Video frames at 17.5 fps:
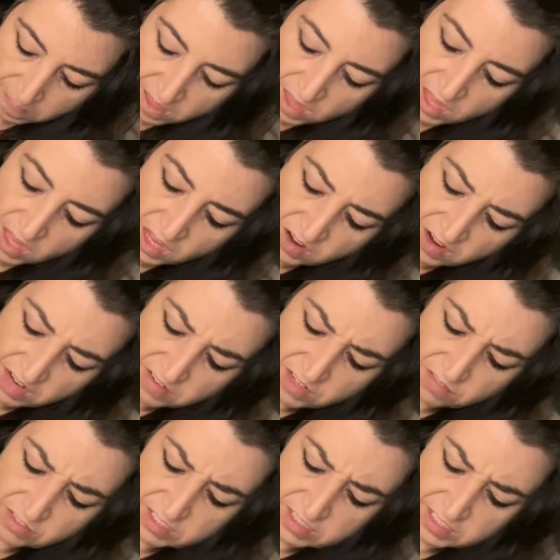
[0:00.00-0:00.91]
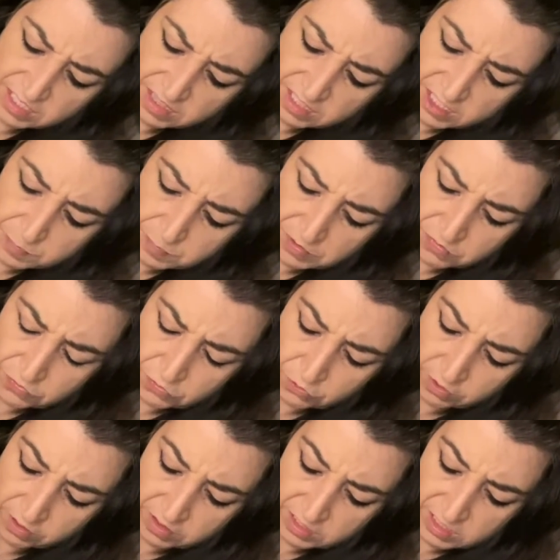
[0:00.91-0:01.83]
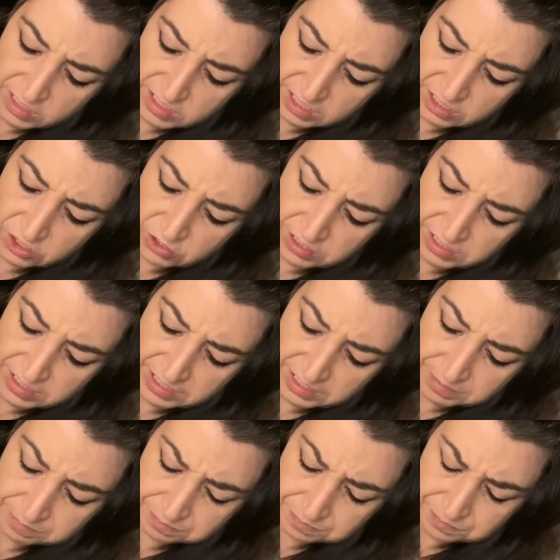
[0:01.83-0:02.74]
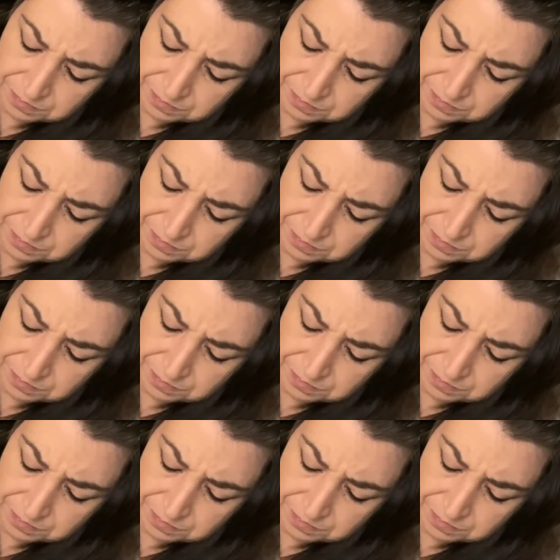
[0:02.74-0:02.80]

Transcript: Oh, I've never seen this before. This is interesting.